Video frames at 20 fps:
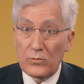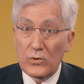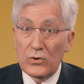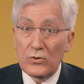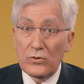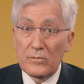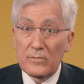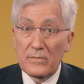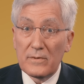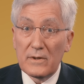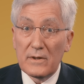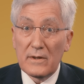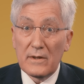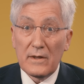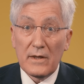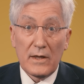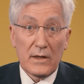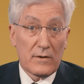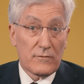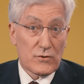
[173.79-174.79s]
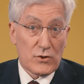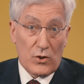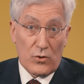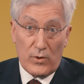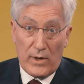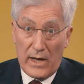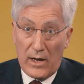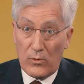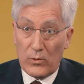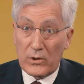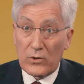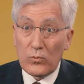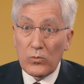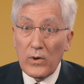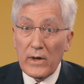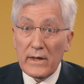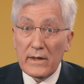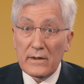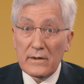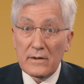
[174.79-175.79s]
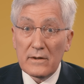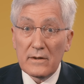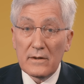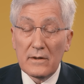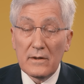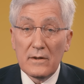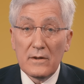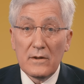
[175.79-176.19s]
womb, and if so, how and when,